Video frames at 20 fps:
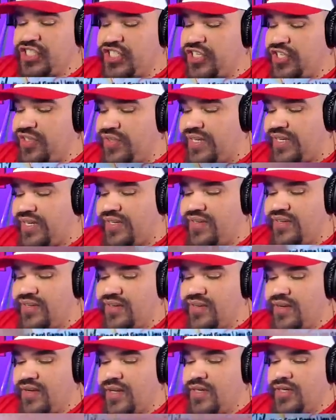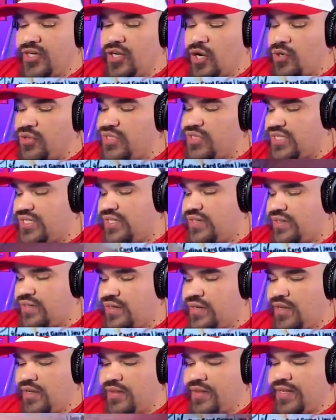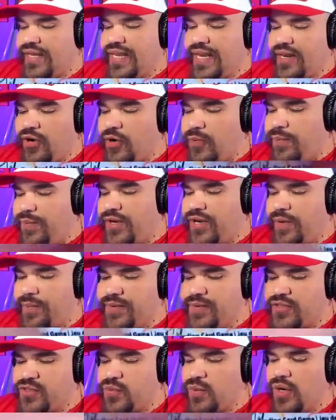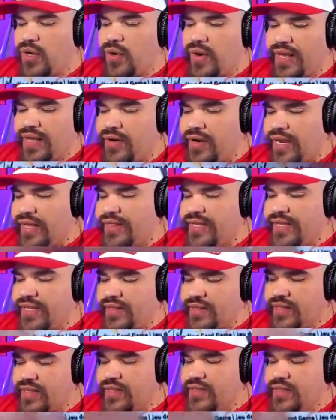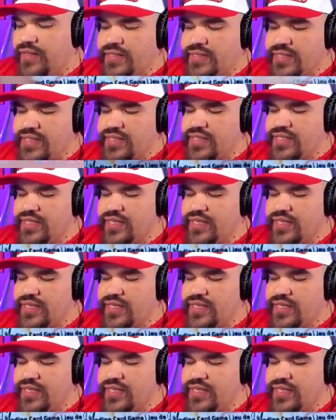chilling and coasting, that get opened up as well. I think that this is